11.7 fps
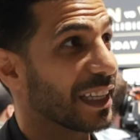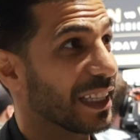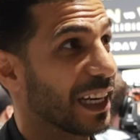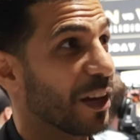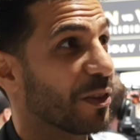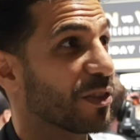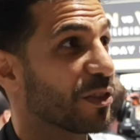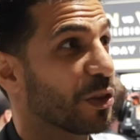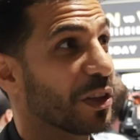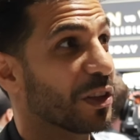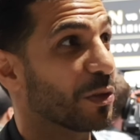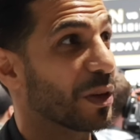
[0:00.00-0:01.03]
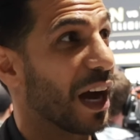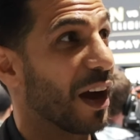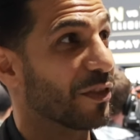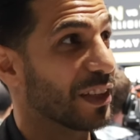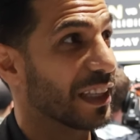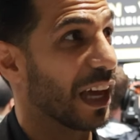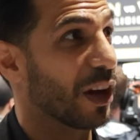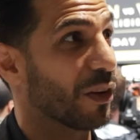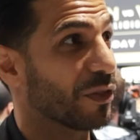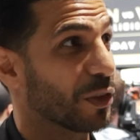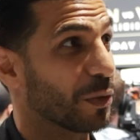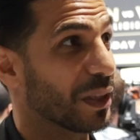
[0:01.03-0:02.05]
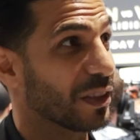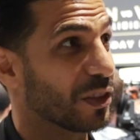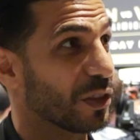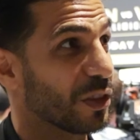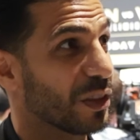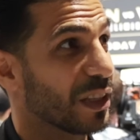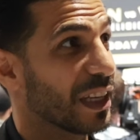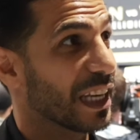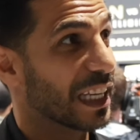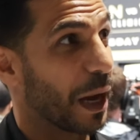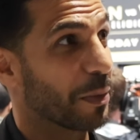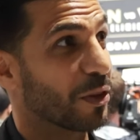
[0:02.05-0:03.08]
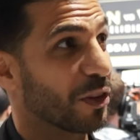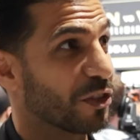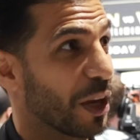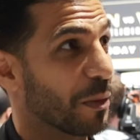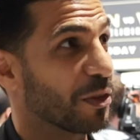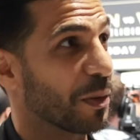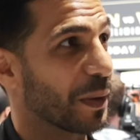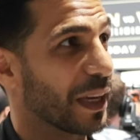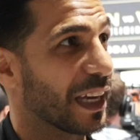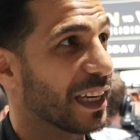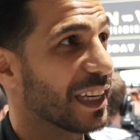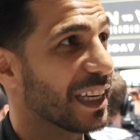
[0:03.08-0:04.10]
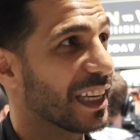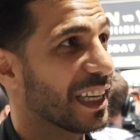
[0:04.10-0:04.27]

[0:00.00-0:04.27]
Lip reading: He was 2.5 year layoff to capture his championship again.